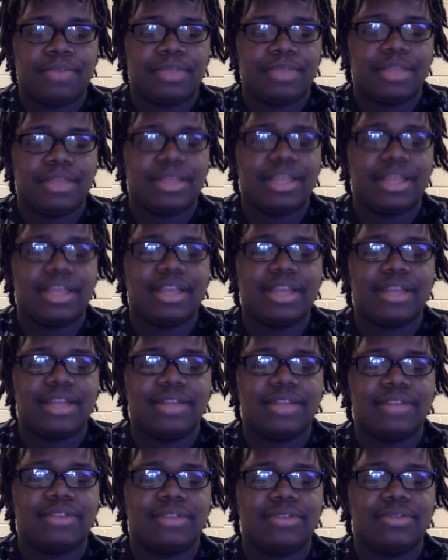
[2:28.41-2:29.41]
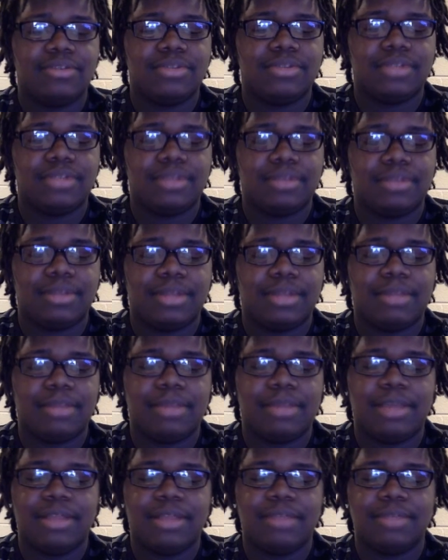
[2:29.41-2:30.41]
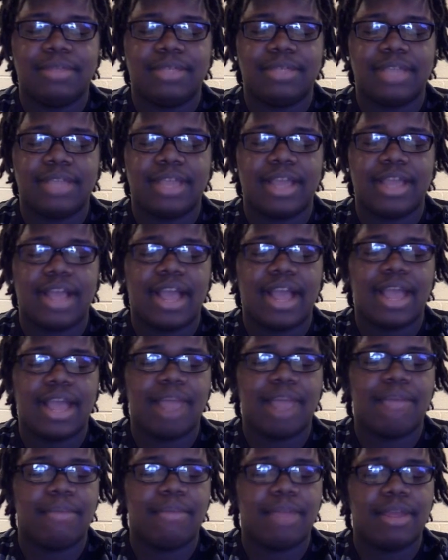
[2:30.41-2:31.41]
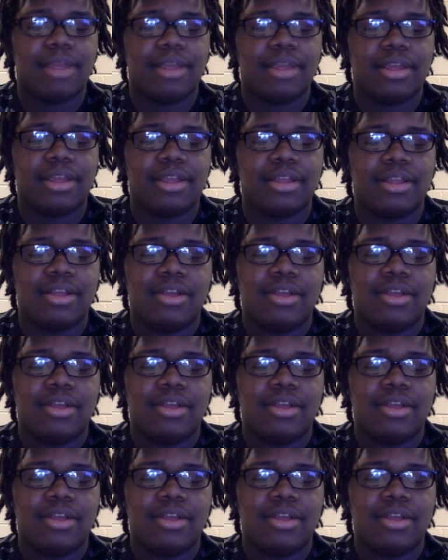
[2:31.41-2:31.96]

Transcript: that they could do something that made them say, I am American,